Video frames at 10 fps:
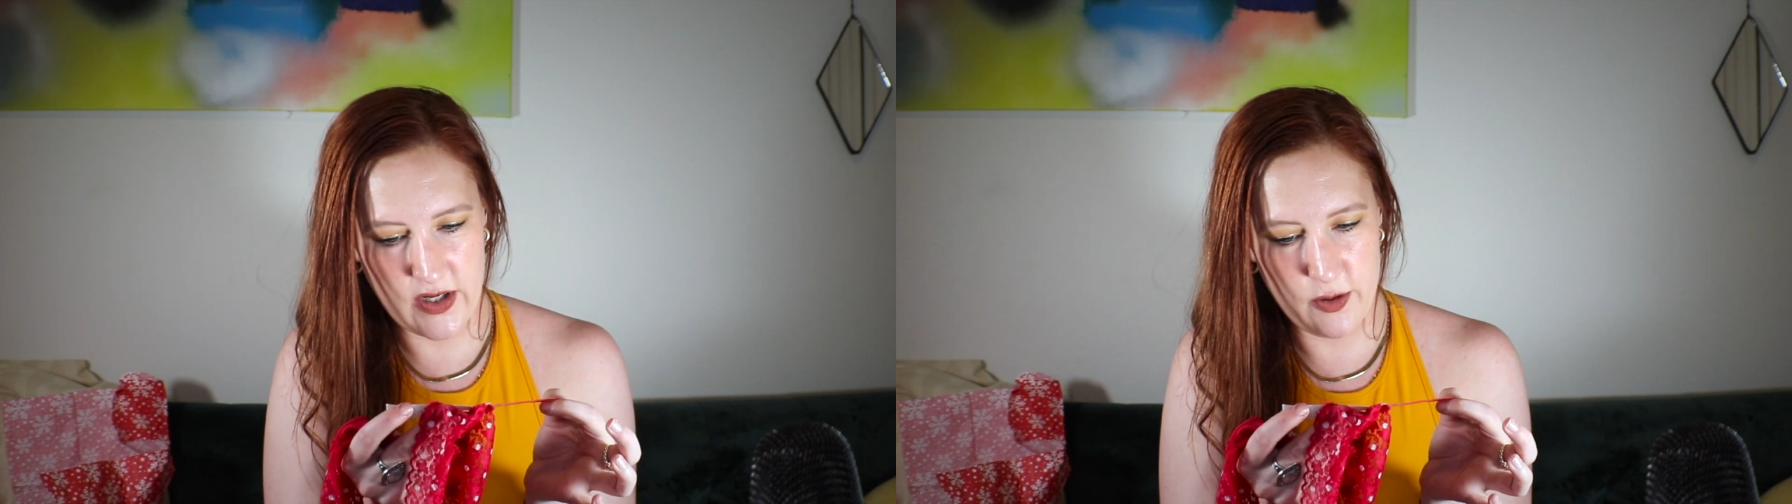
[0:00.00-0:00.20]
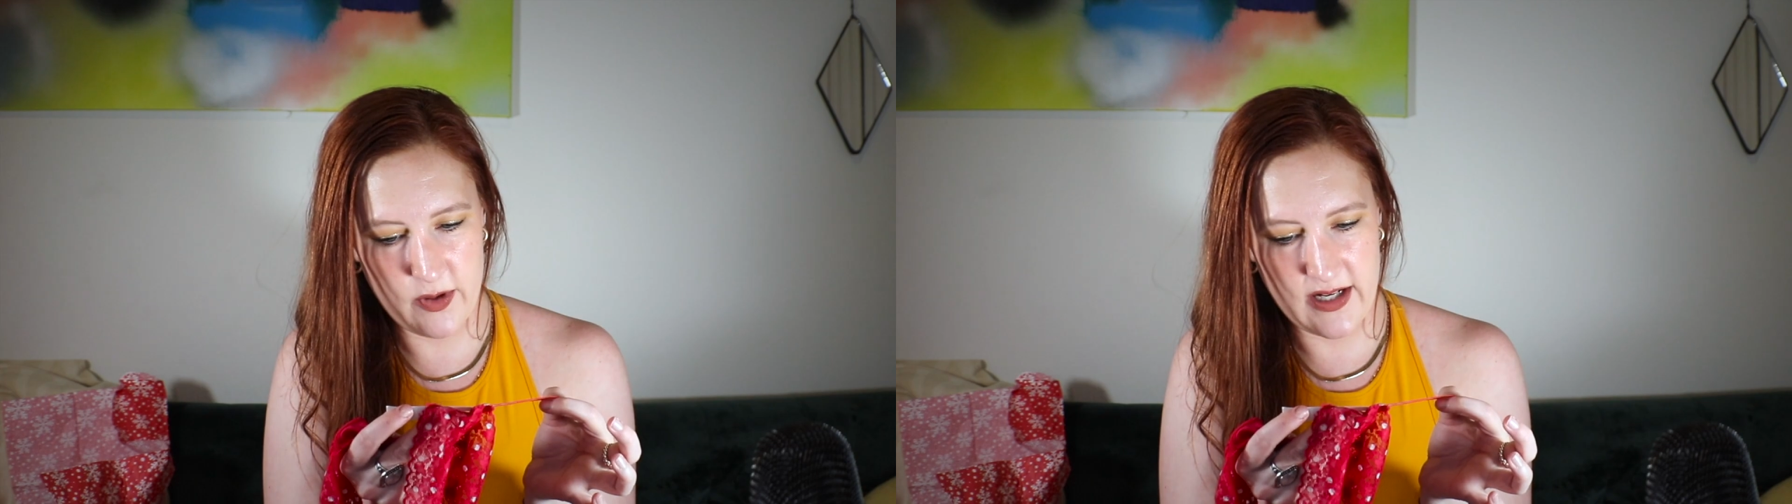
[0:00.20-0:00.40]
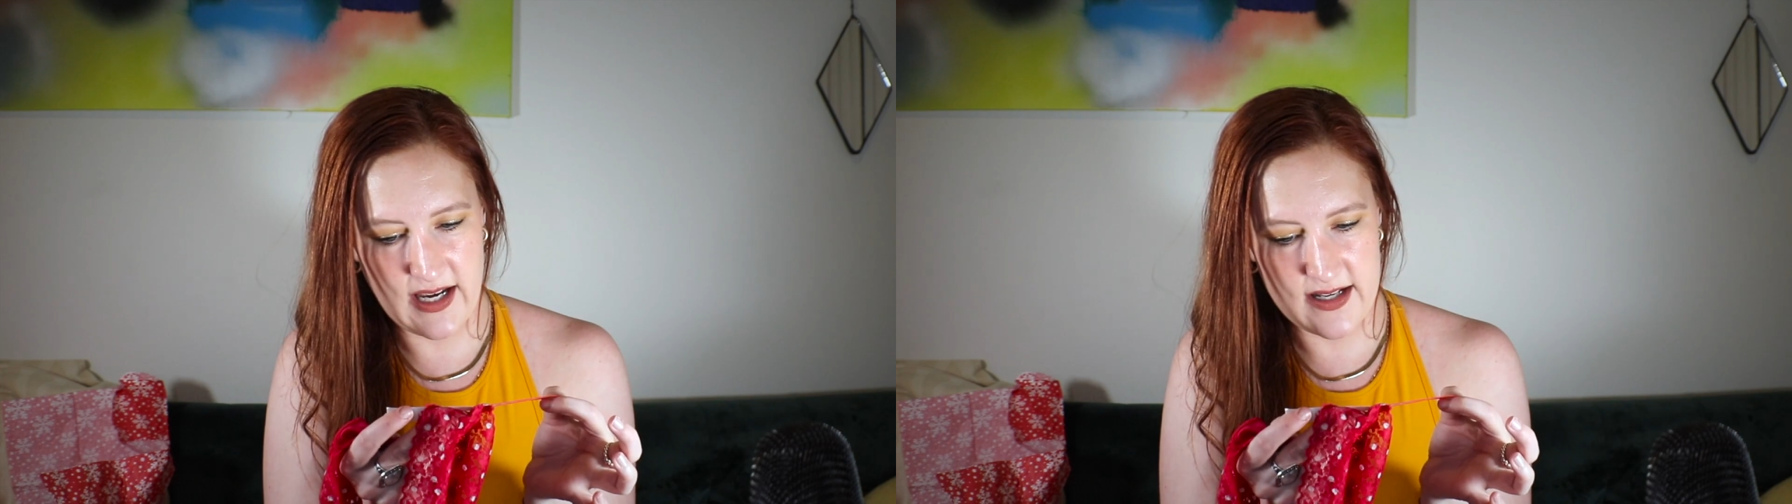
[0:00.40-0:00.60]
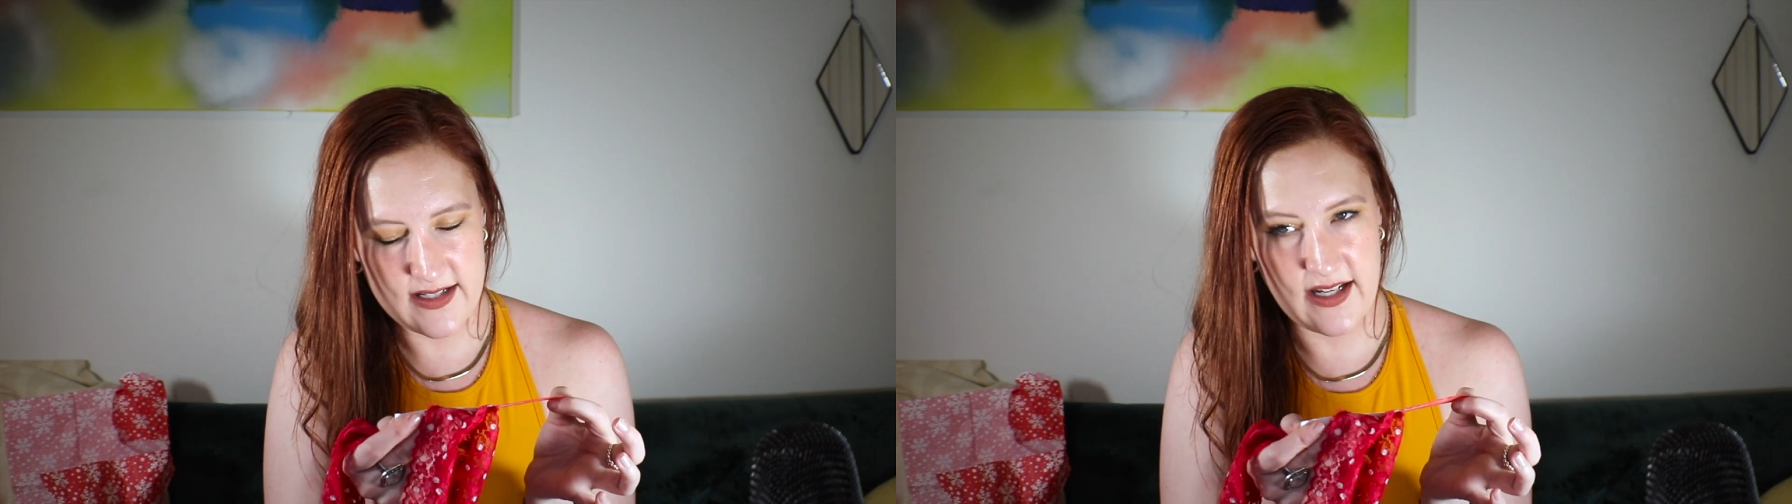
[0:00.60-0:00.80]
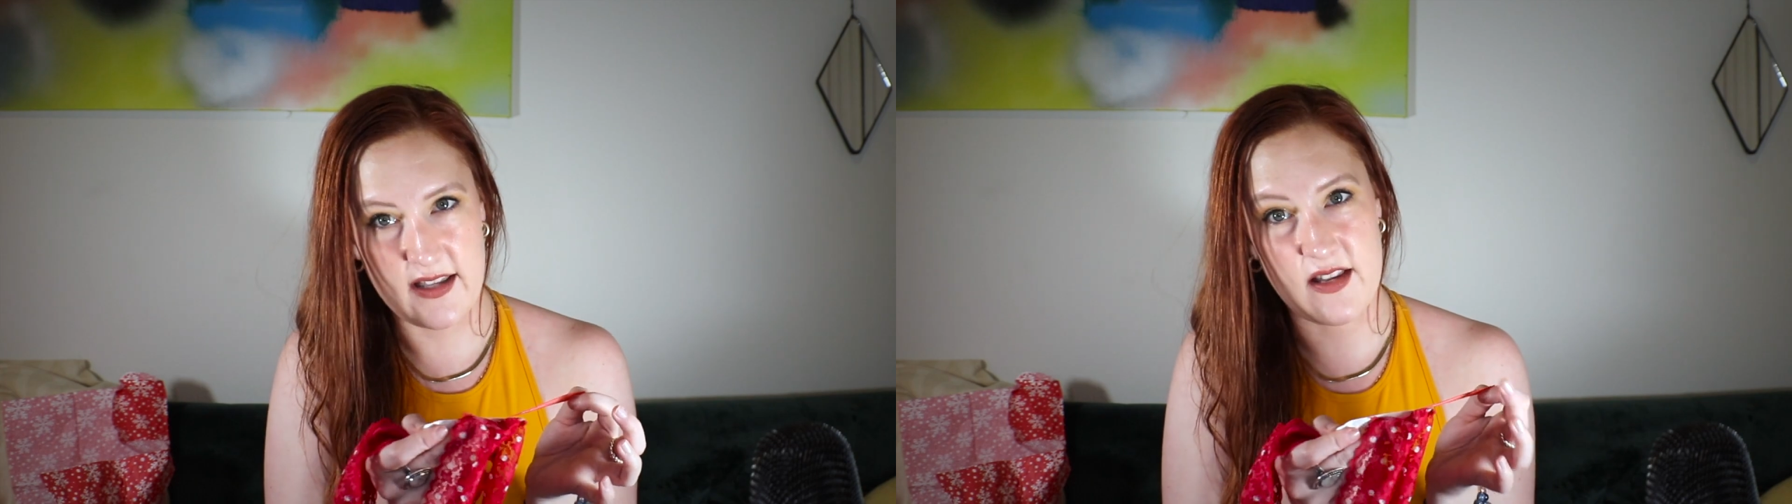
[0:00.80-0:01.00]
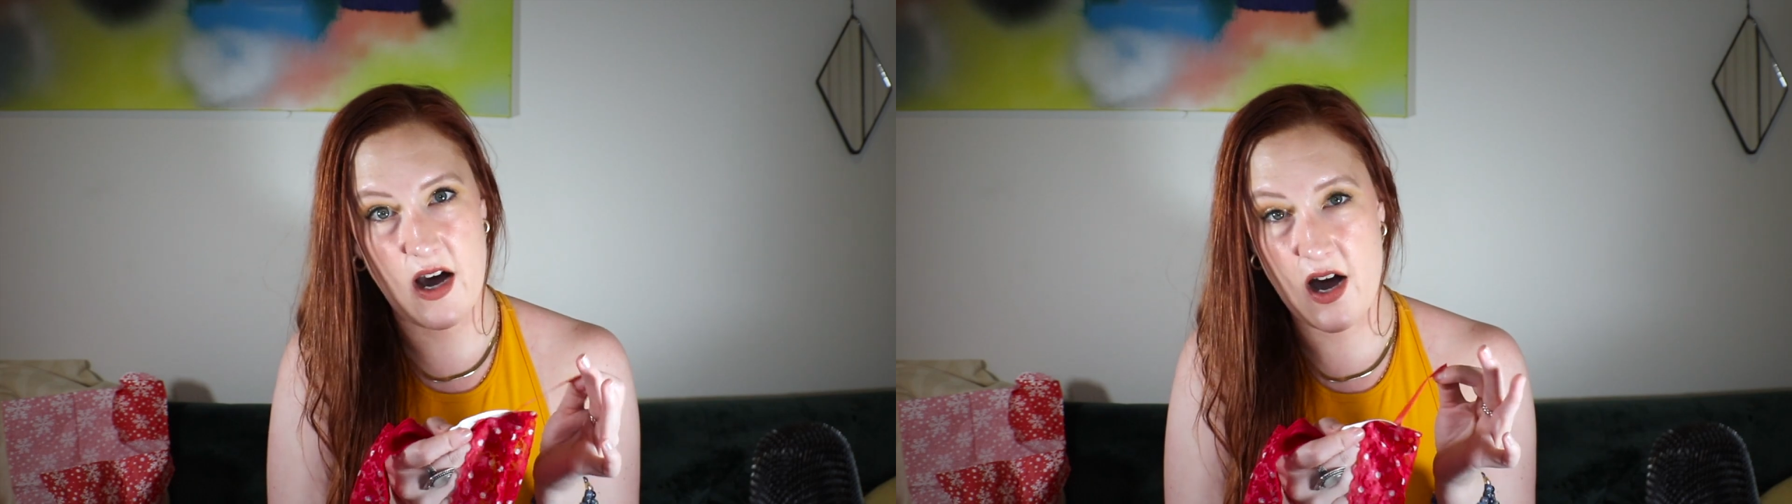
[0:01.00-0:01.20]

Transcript: what you would get in the